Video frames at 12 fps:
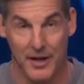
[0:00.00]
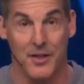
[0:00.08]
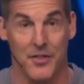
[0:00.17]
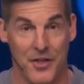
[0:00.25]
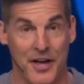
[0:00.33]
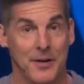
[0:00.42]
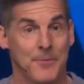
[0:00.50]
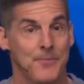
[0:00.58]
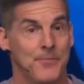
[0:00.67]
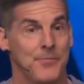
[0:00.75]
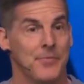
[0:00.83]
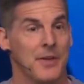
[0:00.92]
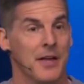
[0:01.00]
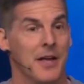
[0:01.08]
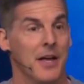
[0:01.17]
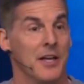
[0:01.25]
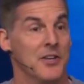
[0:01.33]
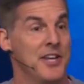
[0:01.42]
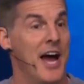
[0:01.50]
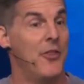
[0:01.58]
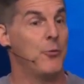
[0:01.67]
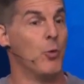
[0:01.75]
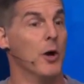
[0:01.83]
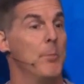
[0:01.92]
Then
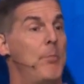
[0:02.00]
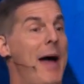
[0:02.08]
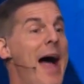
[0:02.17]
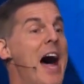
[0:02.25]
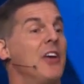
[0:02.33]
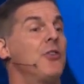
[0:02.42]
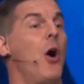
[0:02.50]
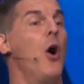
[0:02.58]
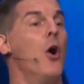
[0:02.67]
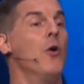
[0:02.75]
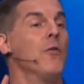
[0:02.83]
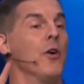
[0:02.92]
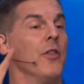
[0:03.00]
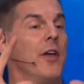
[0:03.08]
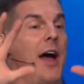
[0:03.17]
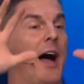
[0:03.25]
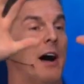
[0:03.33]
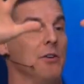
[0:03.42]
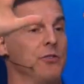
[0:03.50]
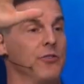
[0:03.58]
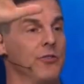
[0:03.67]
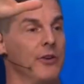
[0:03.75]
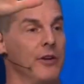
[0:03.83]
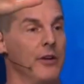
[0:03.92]
death would pass over the
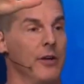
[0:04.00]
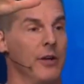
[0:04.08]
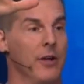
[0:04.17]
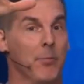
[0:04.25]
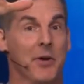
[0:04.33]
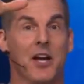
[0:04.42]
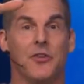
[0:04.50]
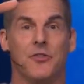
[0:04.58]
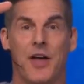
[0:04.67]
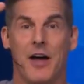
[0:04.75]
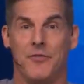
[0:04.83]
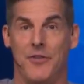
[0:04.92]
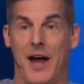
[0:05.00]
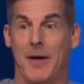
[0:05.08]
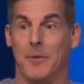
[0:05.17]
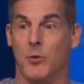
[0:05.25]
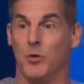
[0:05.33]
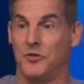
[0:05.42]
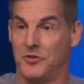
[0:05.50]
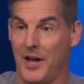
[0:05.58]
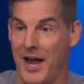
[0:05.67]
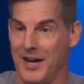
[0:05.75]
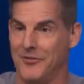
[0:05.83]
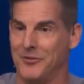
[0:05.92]
house because that family was
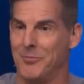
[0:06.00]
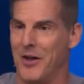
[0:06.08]
saved